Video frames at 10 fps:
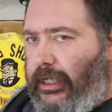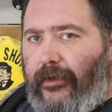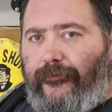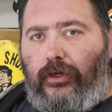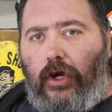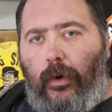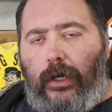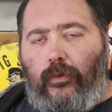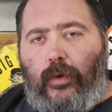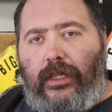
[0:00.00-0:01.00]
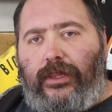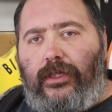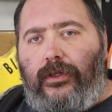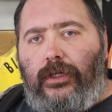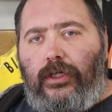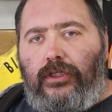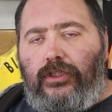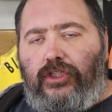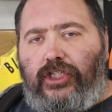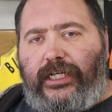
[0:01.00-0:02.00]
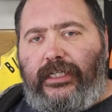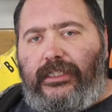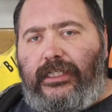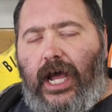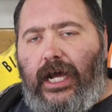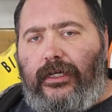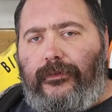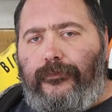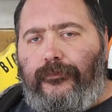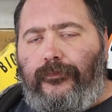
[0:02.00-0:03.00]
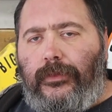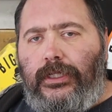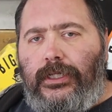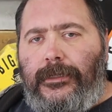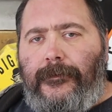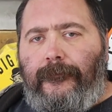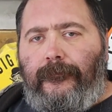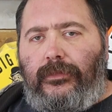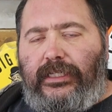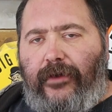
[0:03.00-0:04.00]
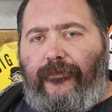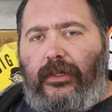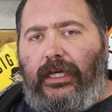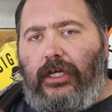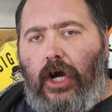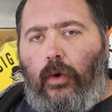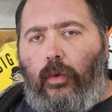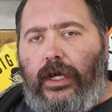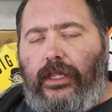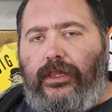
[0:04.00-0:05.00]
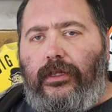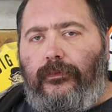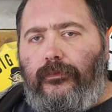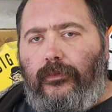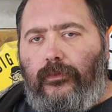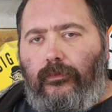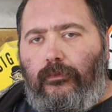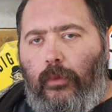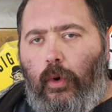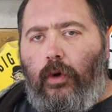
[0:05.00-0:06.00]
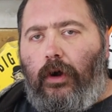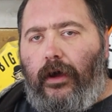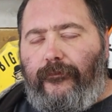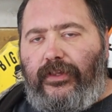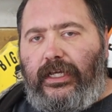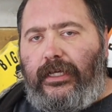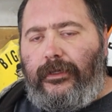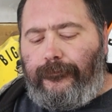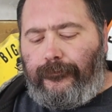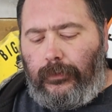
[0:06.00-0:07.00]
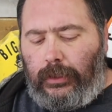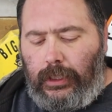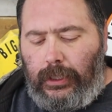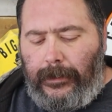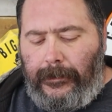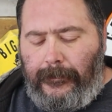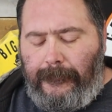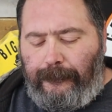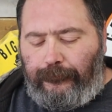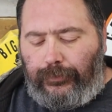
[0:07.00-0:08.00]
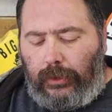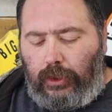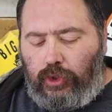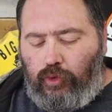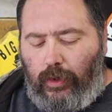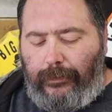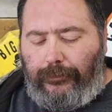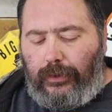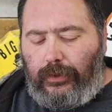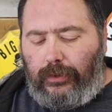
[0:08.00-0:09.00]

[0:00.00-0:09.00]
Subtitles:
If you're going with chicken stock, definitely go with more of the shrimp